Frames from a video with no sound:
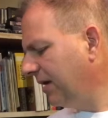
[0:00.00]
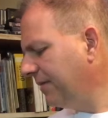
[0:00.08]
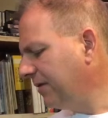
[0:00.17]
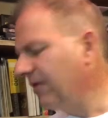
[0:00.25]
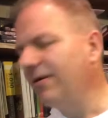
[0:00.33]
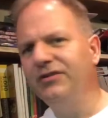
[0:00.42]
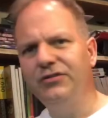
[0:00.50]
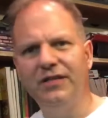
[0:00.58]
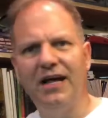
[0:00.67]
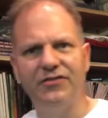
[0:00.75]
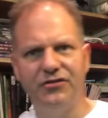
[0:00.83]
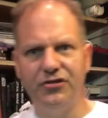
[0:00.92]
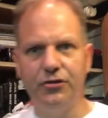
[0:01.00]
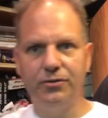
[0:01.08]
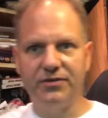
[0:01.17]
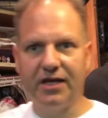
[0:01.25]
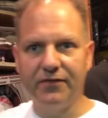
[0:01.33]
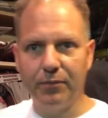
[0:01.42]
came out around 2002. It
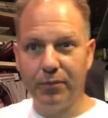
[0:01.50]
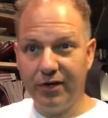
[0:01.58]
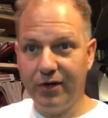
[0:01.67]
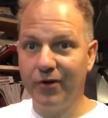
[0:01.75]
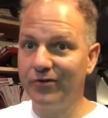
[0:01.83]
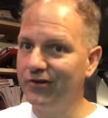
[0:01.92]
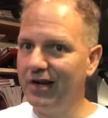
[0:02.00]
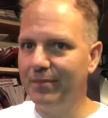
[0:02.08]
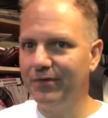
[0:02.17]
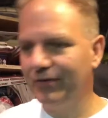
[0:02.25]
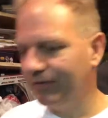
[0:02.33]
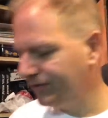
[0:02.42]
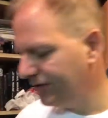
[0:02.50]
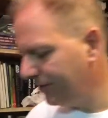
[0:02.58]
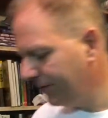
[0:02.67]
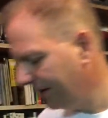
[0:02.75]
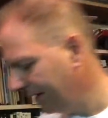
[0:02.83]
was kind of a precursor to episode 2,